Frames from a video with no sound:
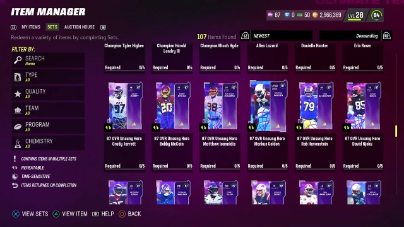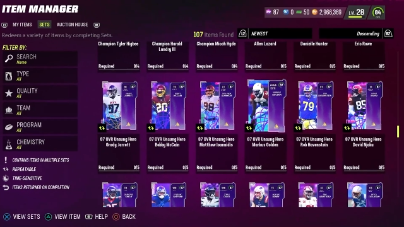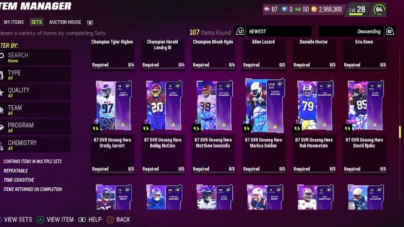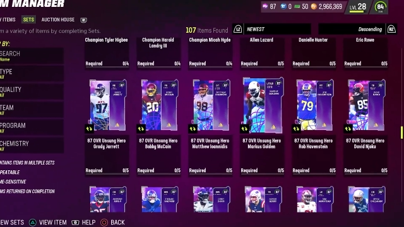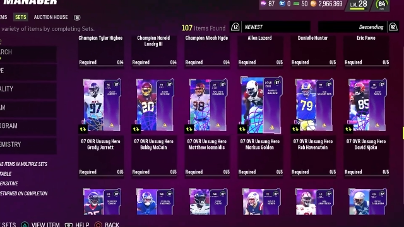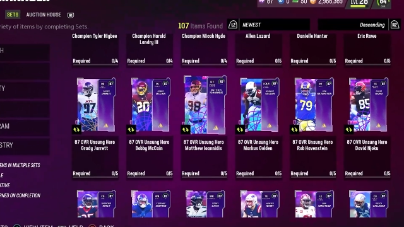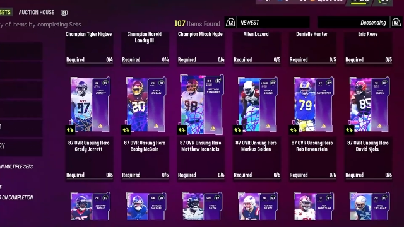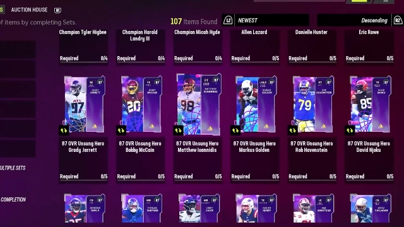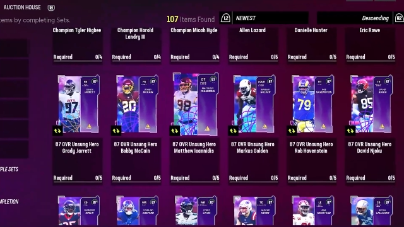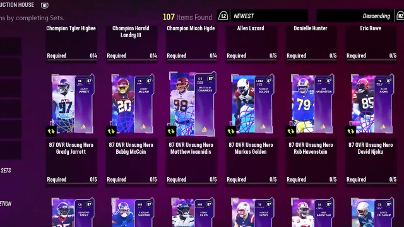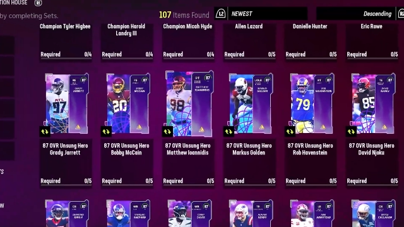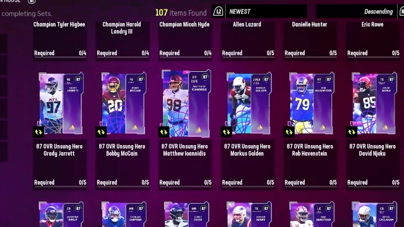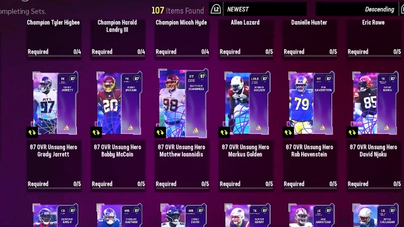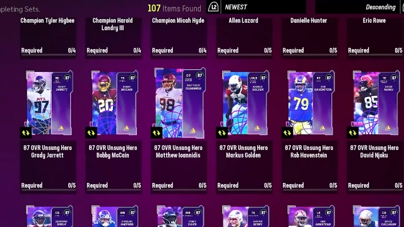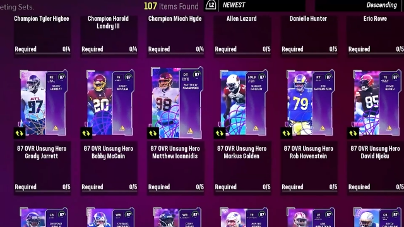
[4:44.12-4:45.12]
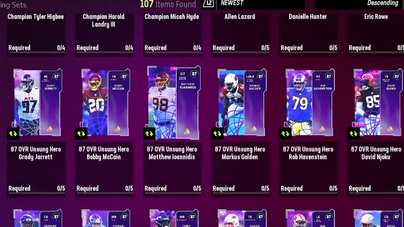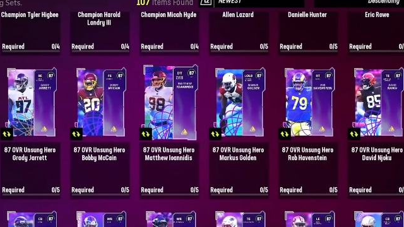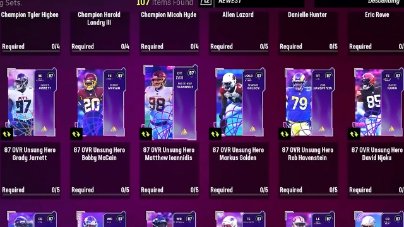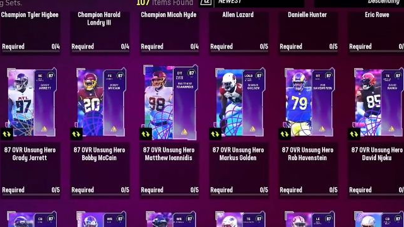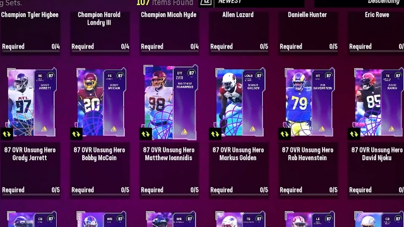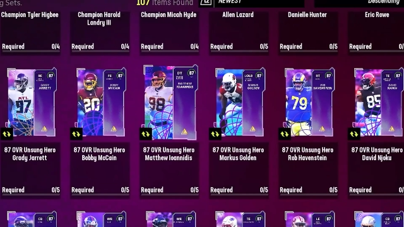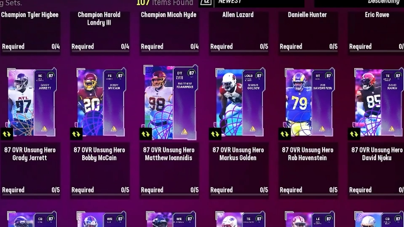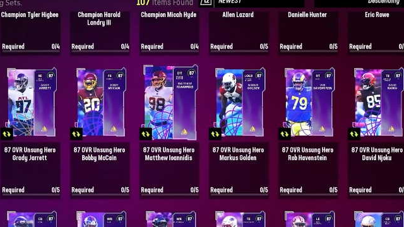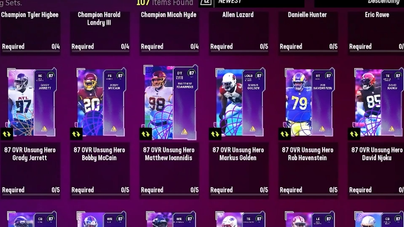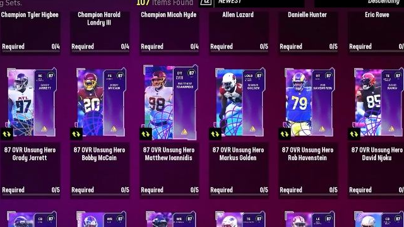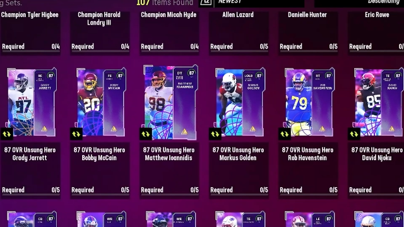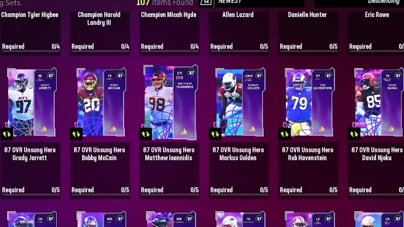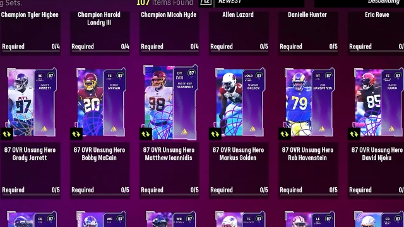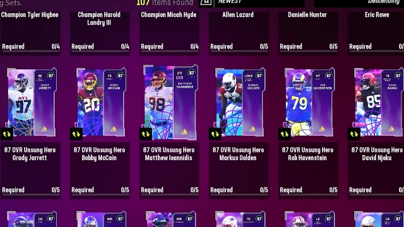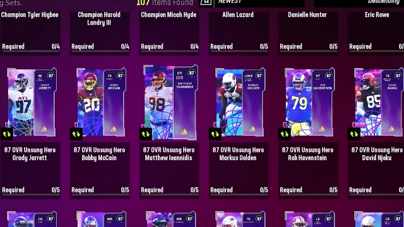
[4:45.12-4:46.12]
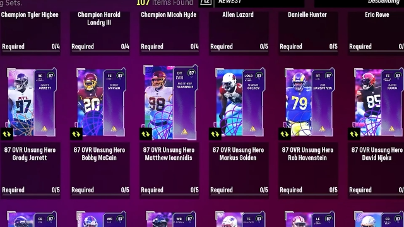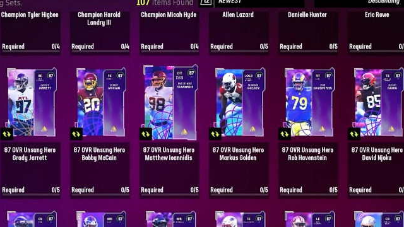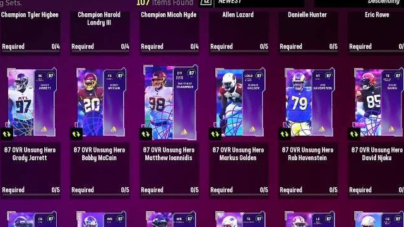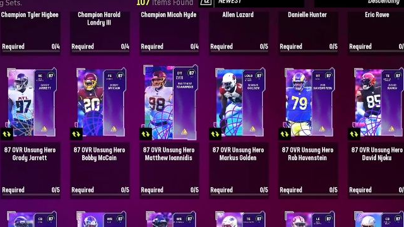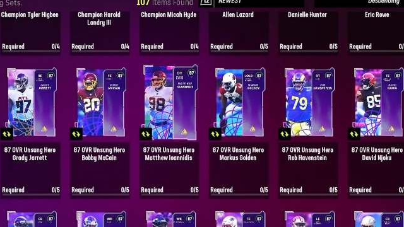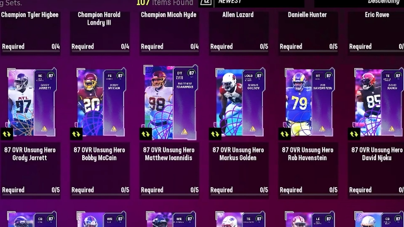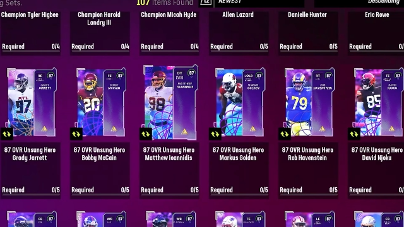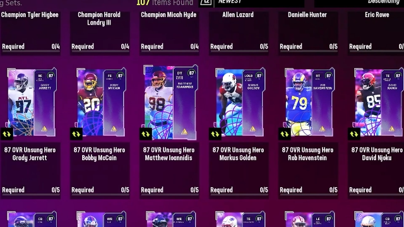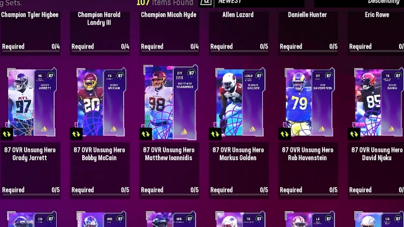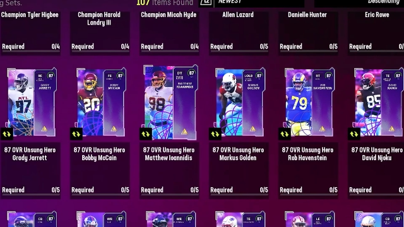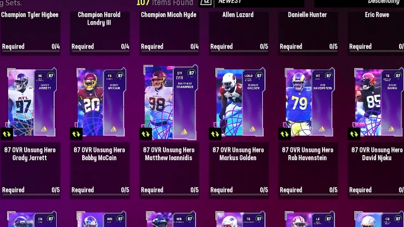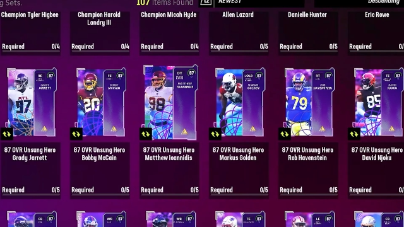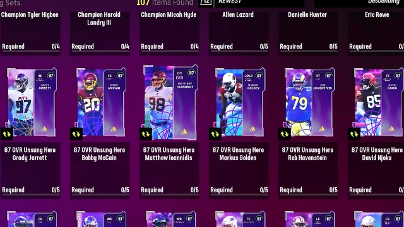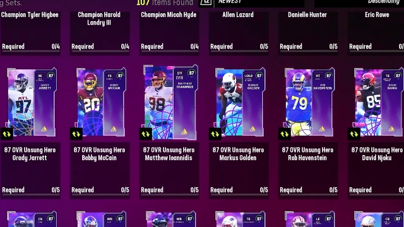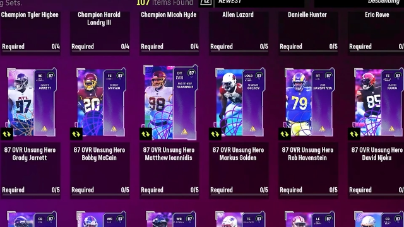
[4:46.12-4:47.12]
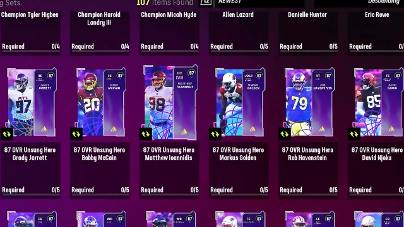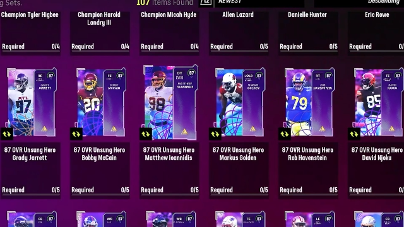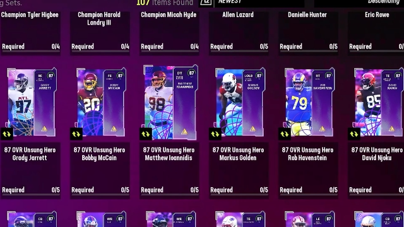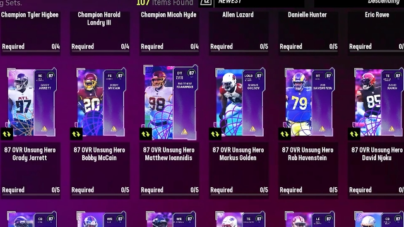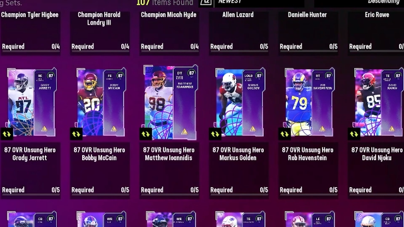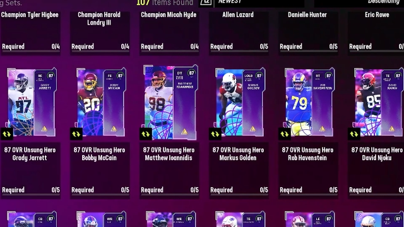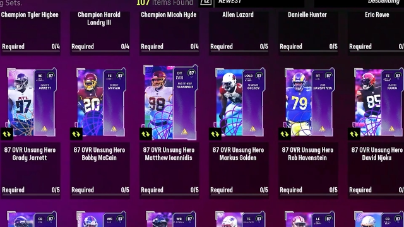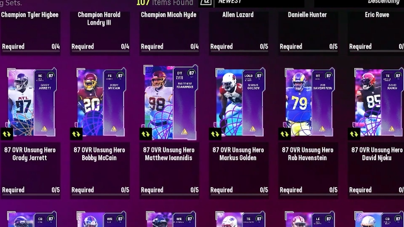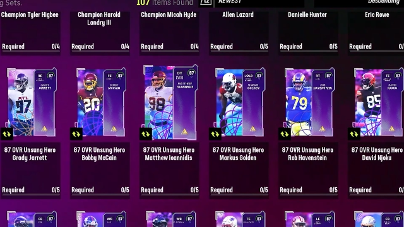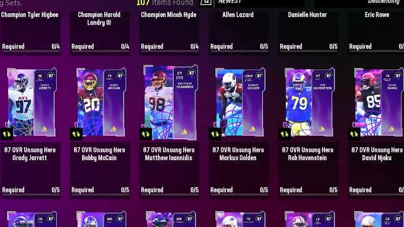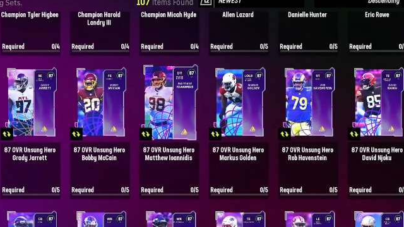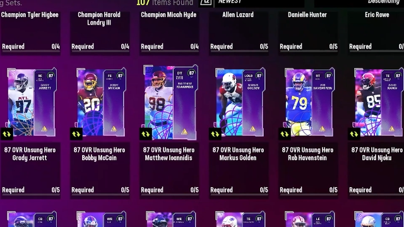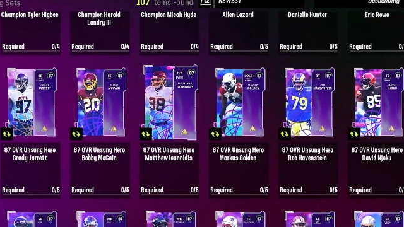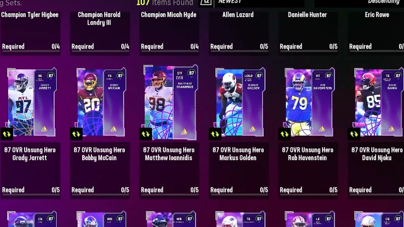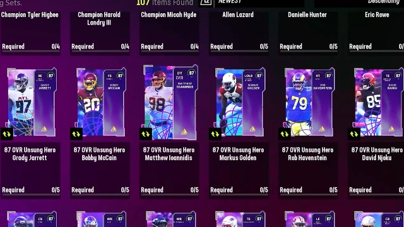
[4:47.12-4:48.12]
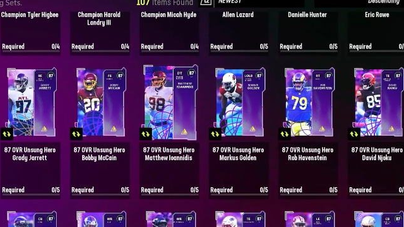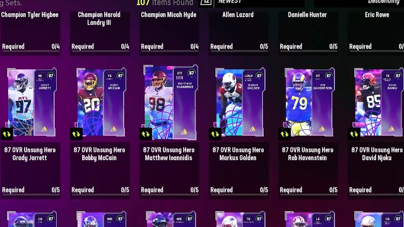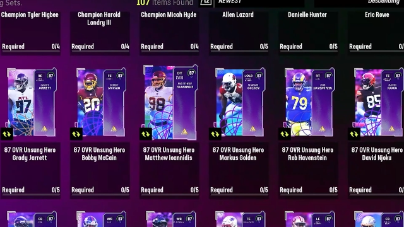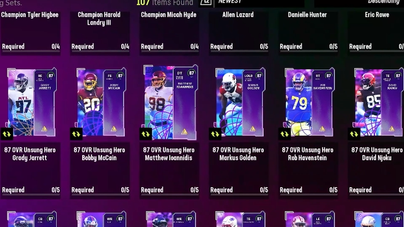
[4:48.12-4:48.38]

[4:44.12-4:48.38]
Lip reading: Nobody's mouth can be seen.